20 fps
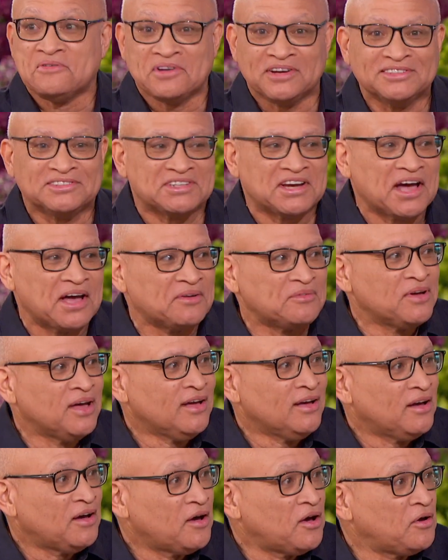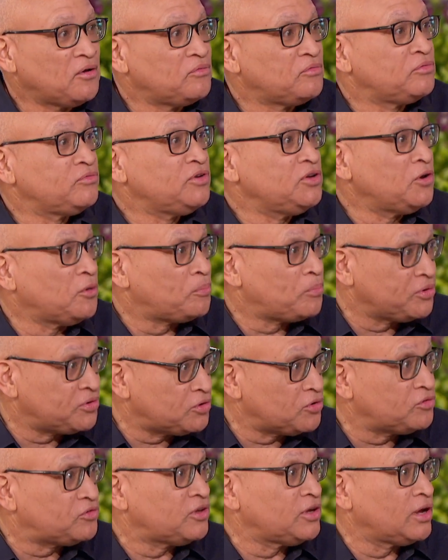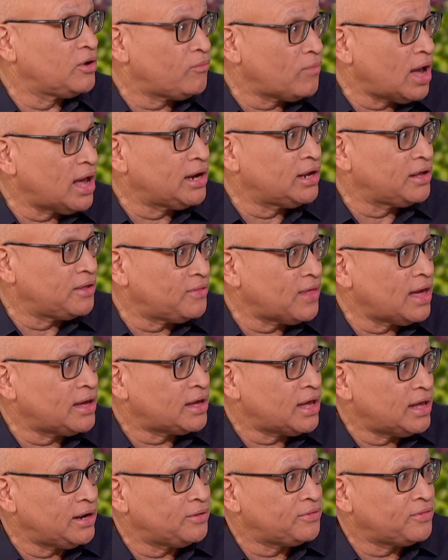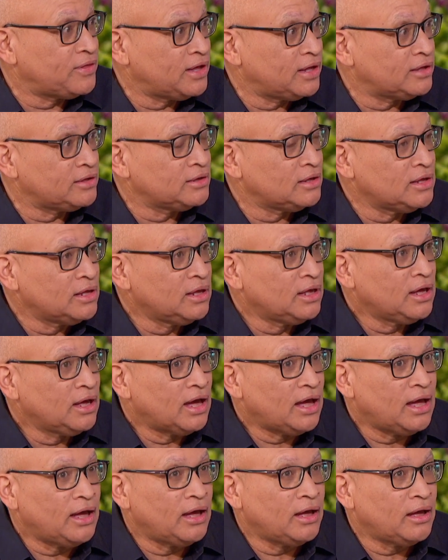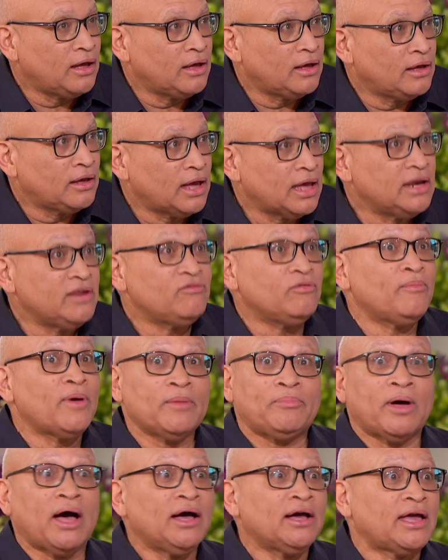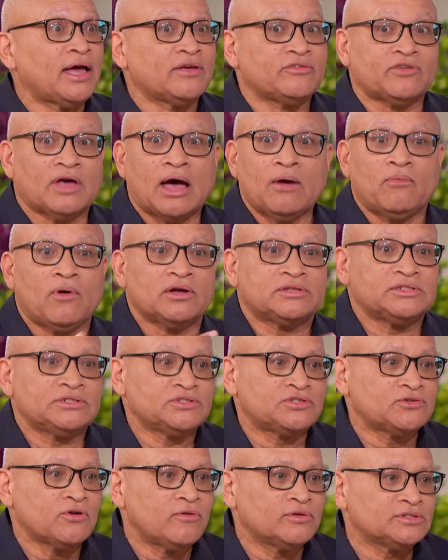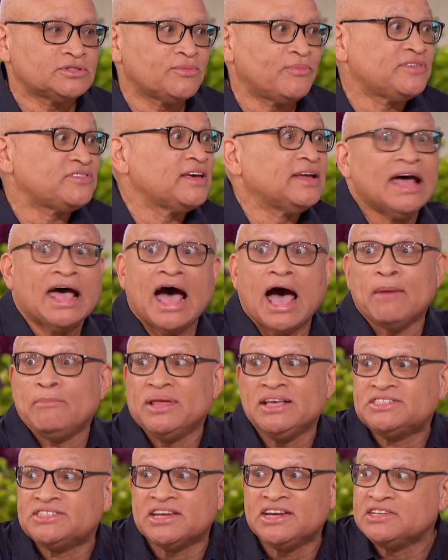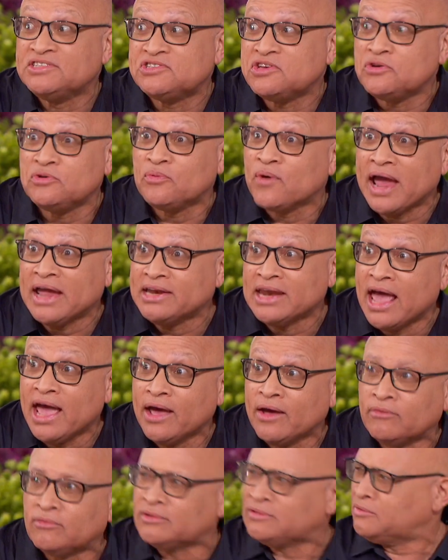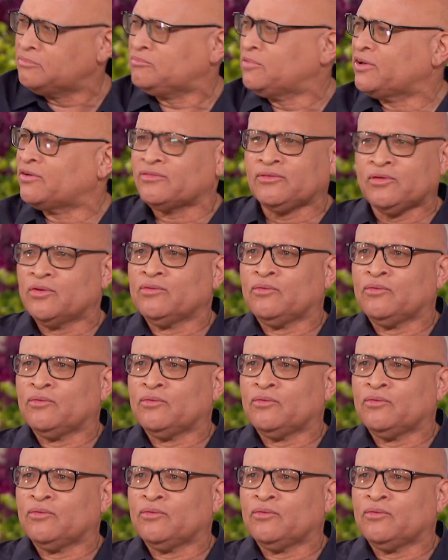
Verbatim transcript: real job of, you know, producing and writing and that kind of thing. Yeah. Uh, and even my podcast. I walked in a store and somebody said, I'm listening to you right now. Wow. Like,